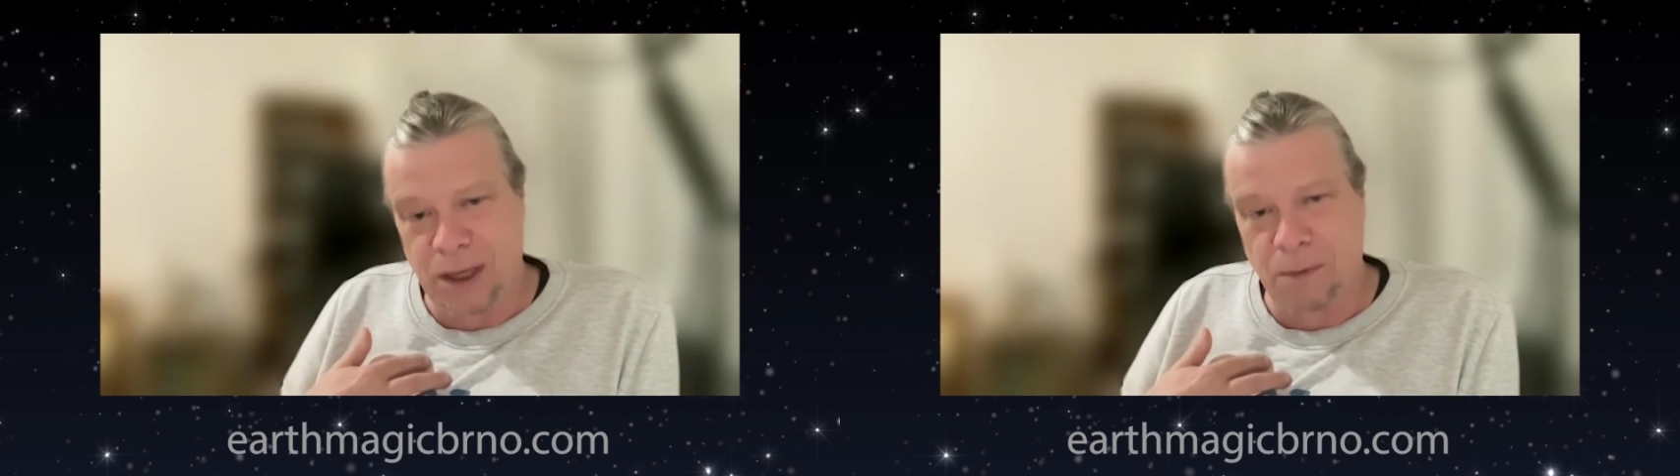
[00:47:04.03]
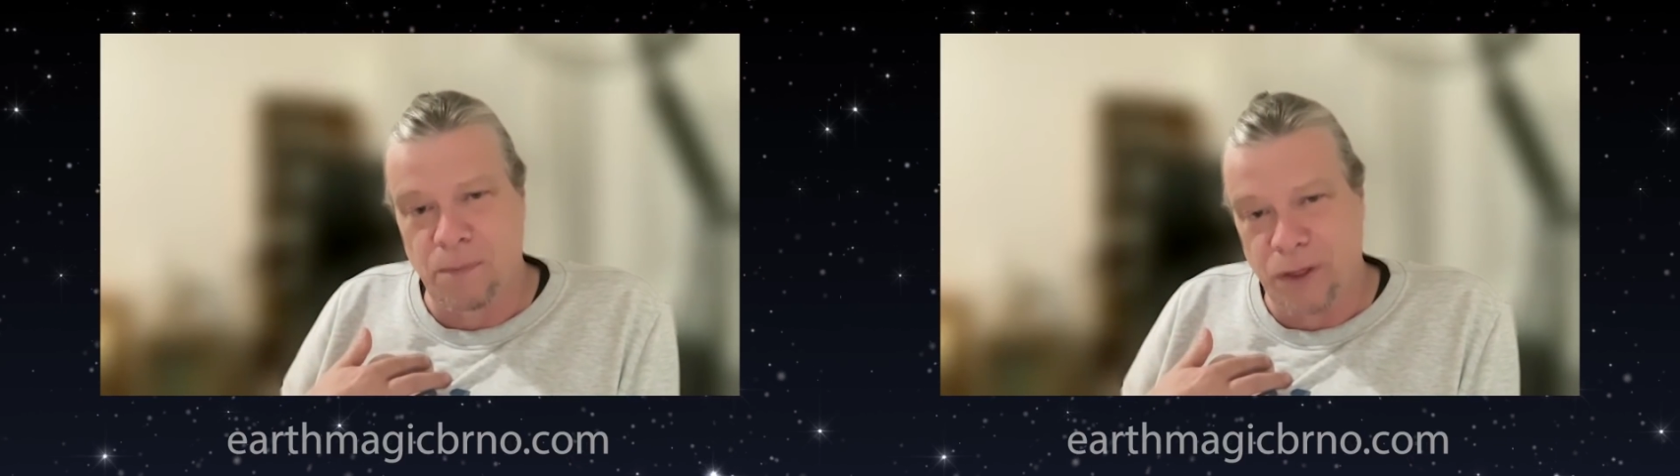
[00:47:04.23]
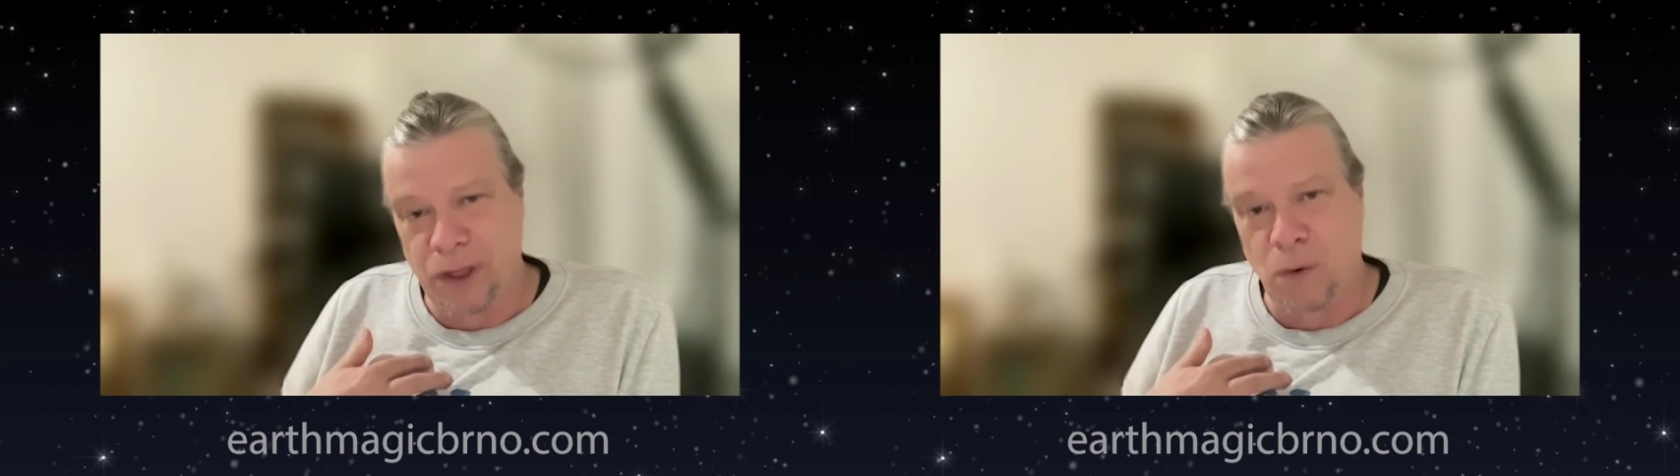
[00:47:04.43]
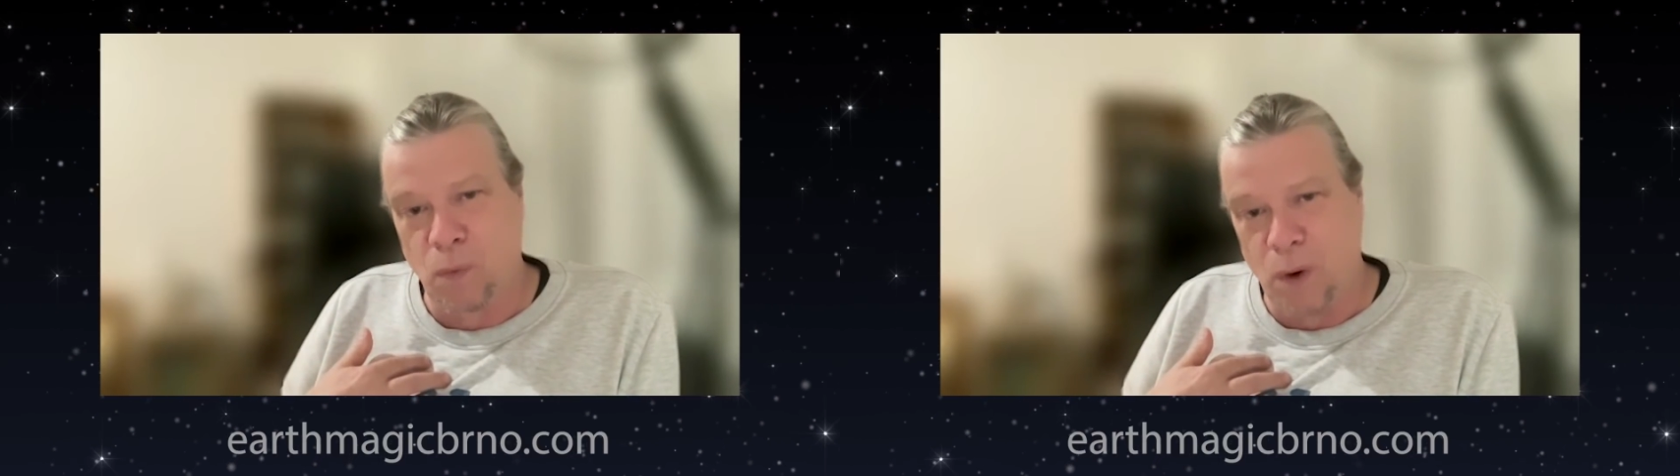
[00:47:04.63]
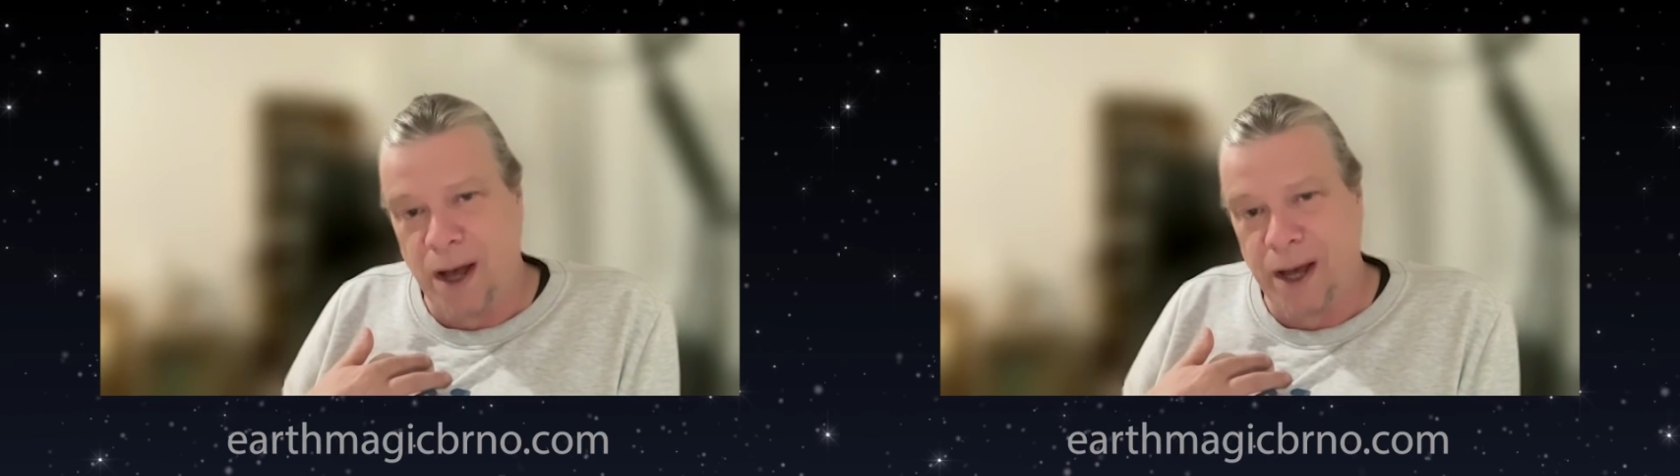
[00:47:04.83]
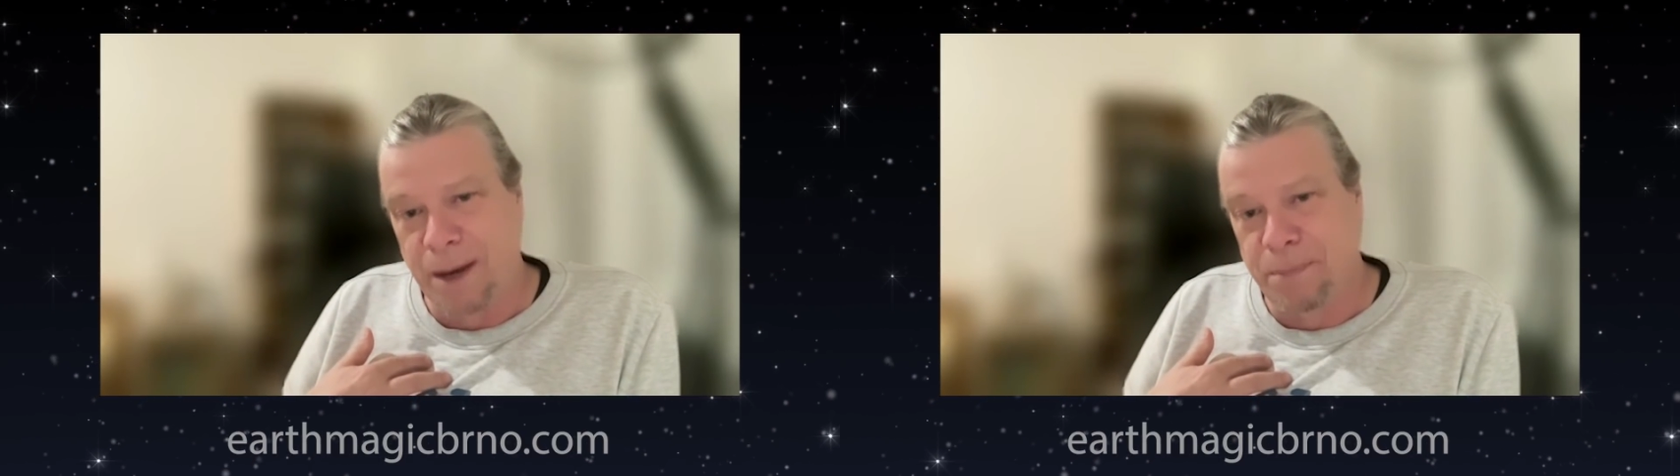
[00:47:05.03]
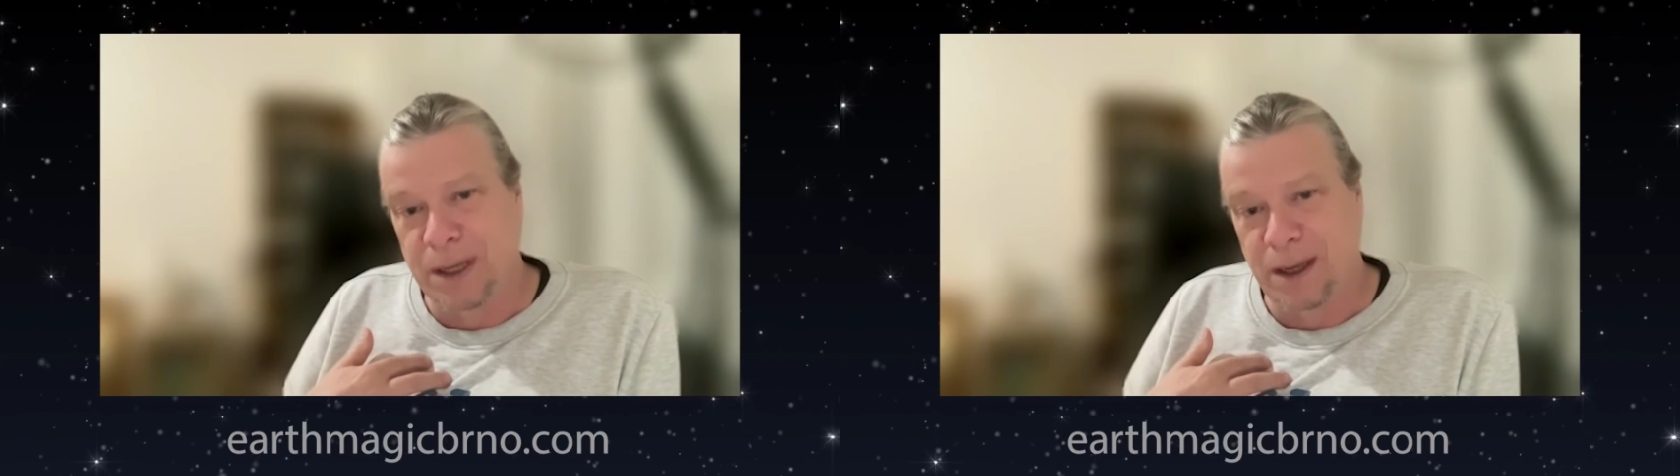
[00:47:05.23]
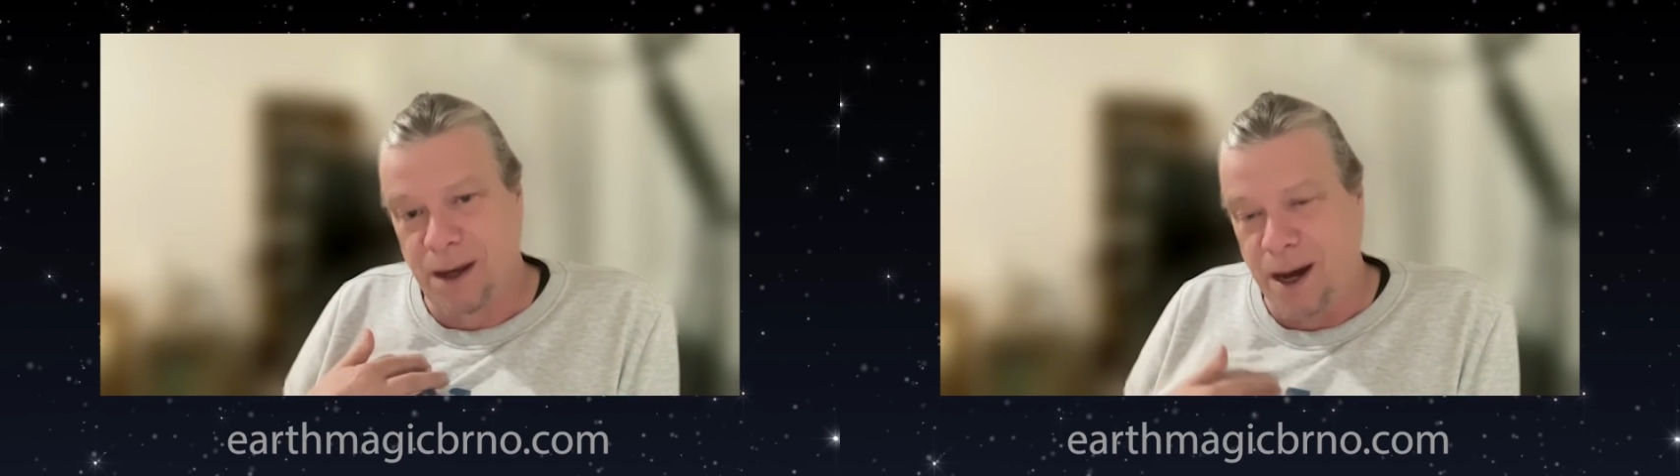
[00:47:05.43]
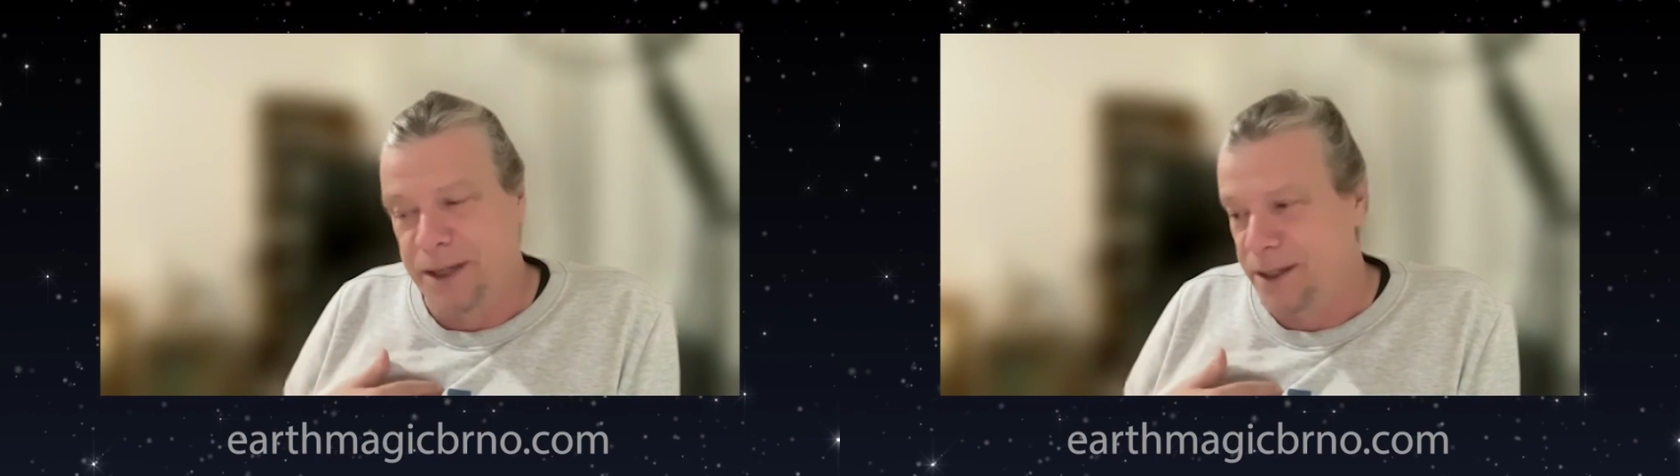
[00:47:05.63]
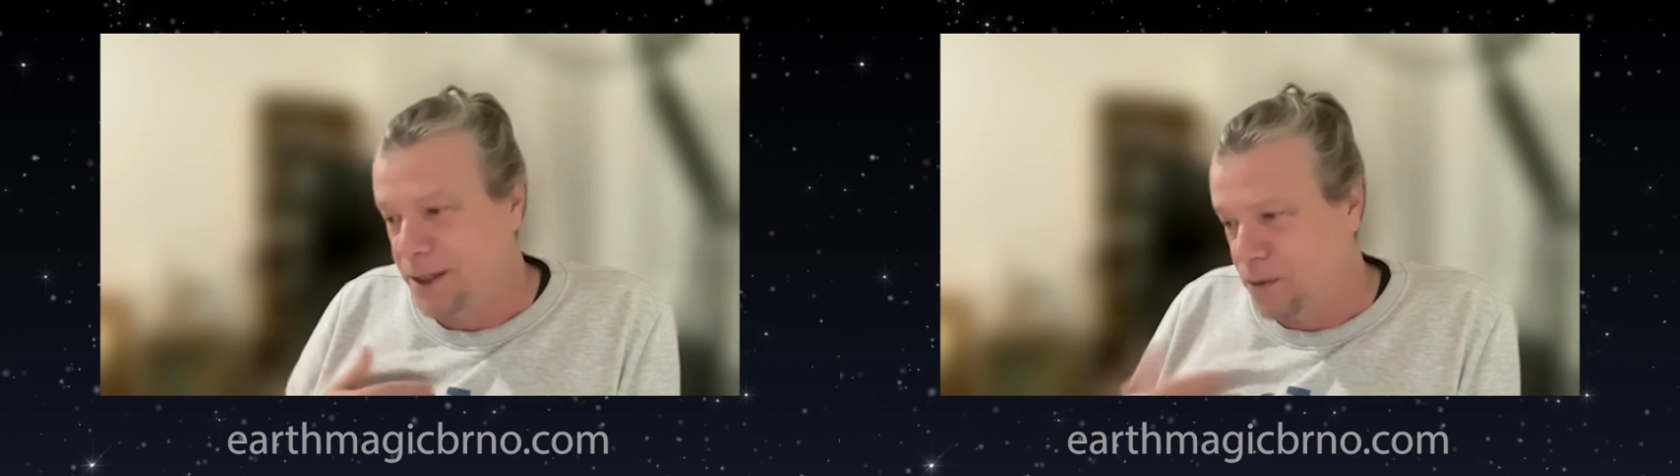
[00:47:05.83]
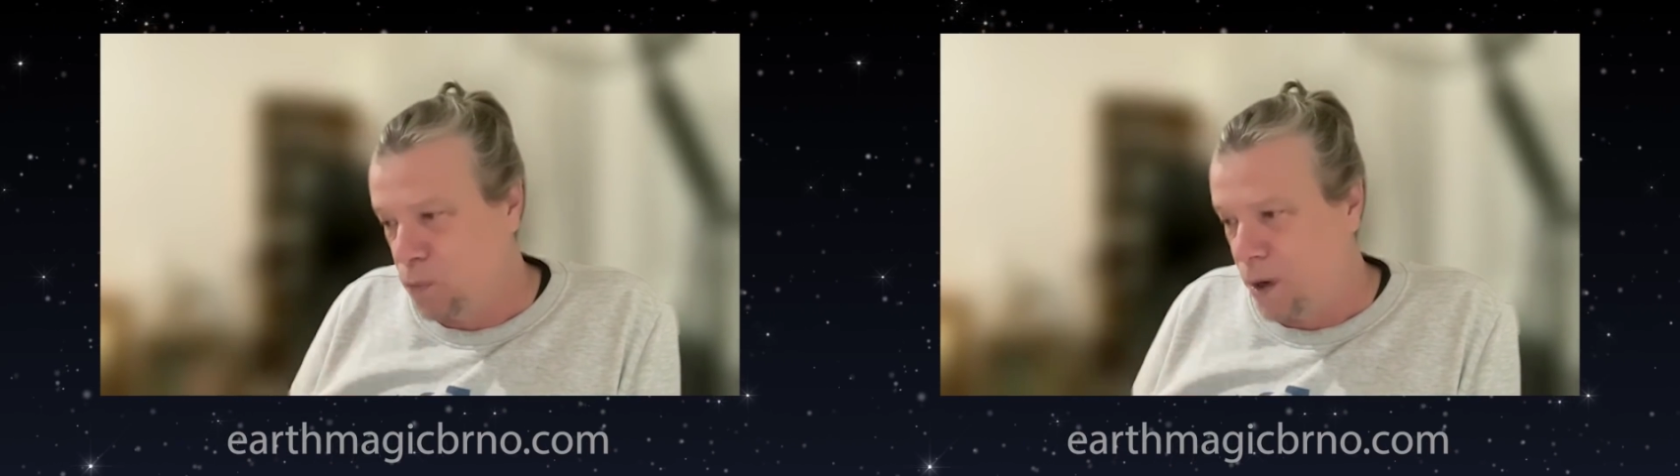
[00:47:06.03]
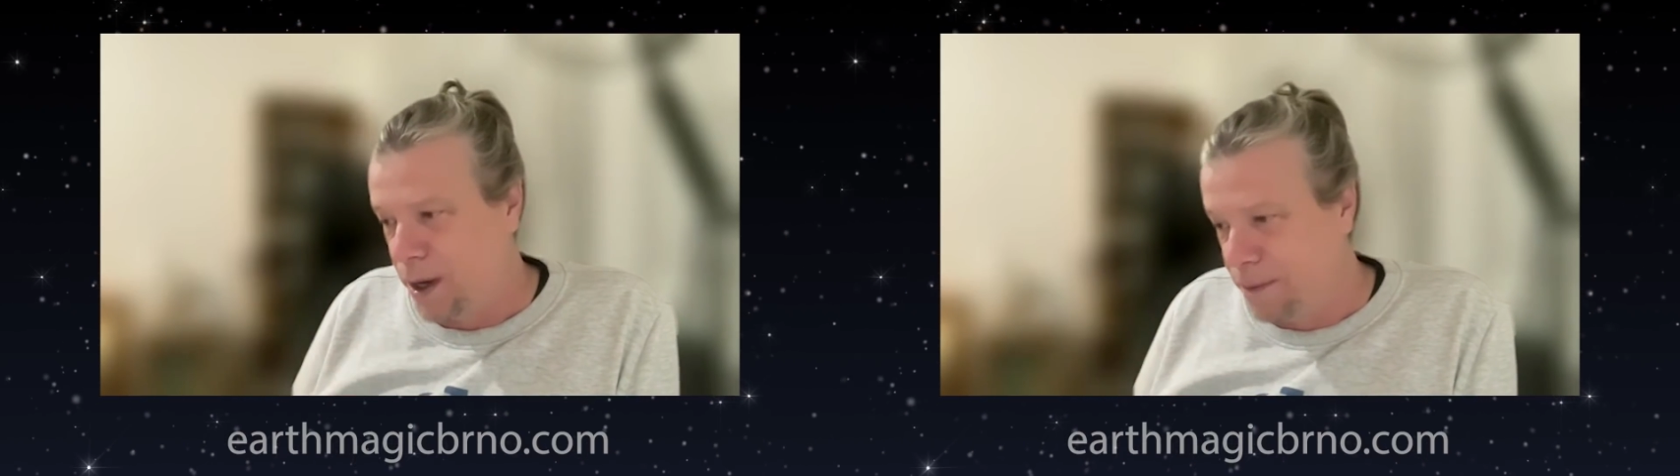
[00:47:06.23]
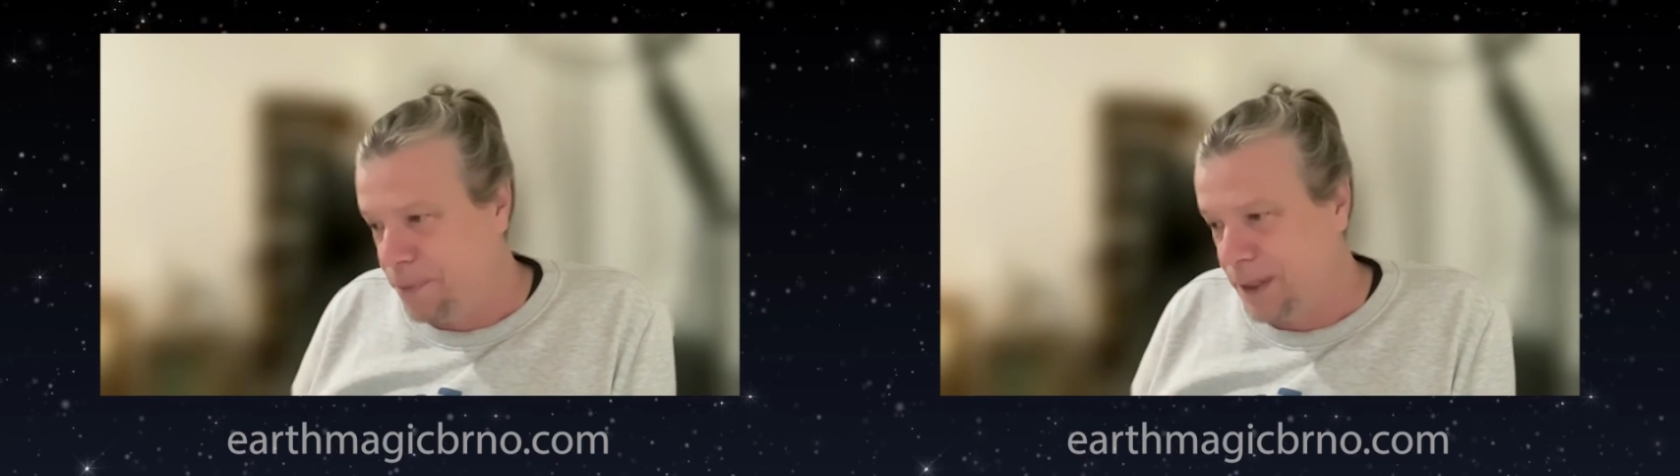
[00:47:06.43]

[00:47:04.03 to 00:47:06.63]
I think why I'm being guided and why I'm